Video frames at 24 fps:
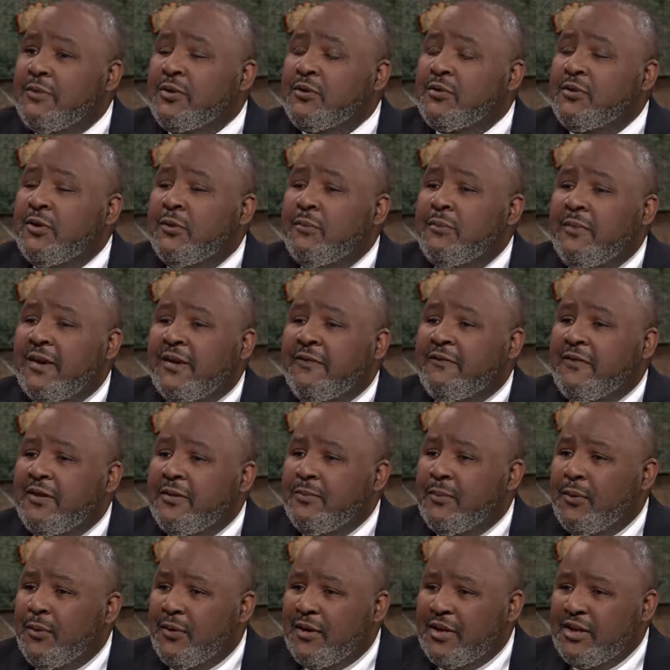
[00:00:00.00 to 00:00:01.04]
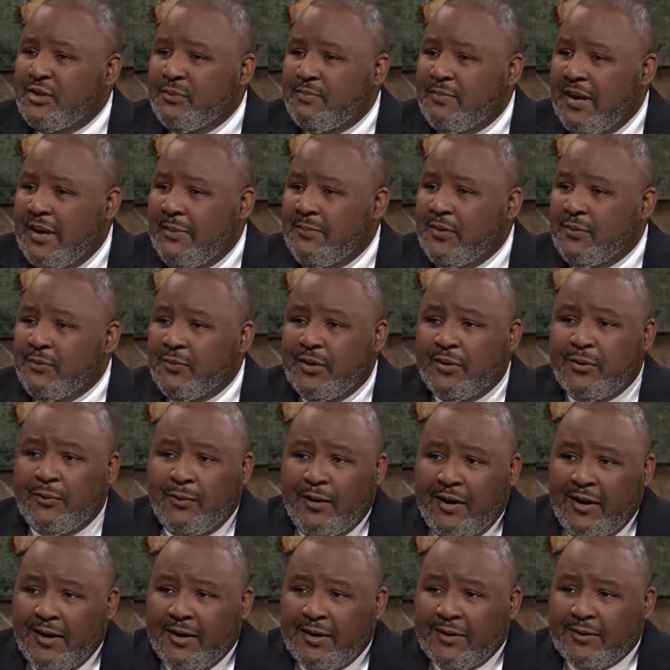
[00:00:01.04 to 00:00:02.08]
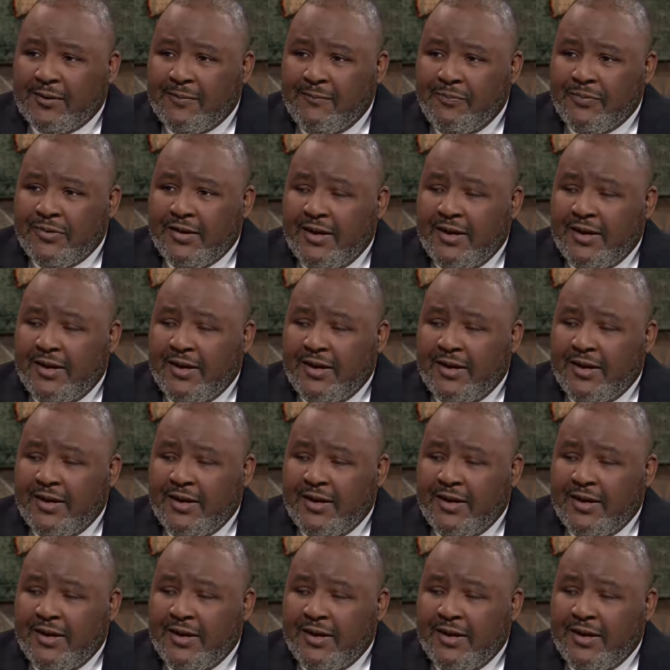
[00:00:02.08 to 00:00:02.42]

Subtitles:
there's no monthly mortgage payment required.